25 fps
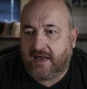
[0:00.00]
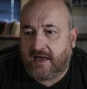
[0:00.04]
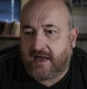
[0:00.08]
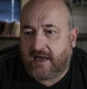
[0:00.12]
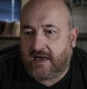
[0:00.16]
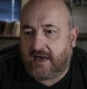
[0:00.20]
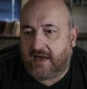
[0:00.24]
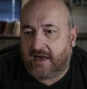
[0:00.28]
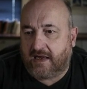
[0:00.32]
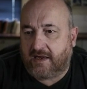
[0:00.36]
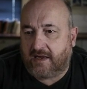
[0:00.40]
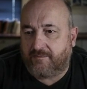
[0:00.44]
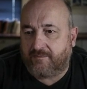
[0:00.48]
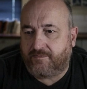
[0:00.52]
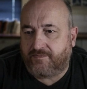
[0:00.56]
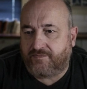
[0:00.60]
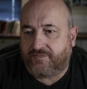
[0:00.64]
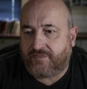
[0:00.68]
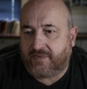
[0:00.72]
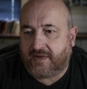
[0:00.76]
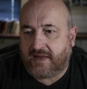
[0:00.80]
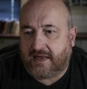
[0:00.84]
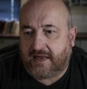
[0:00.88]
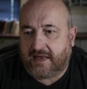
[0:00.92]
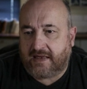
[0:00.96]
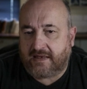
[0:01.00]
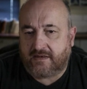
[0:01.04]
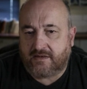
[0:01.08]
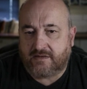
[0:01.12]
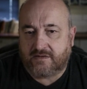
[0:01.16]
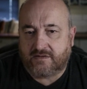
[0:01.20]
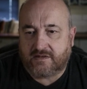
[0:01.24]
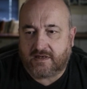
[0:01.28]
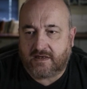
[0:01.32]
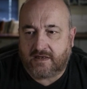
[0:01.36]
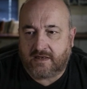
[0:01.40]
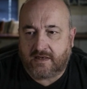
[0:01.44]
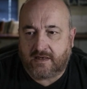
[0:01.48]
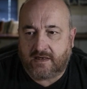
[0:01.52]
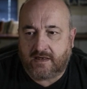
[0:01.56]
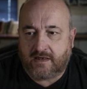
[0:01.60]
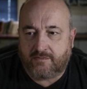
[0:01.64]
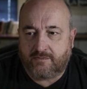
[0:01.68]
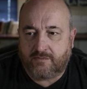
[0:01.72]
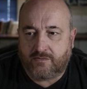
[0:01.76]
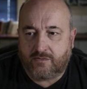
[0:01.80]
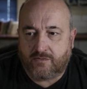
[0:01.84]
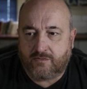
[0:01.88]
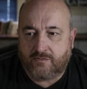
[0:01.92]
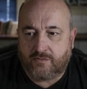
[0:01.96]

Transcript: um, and um,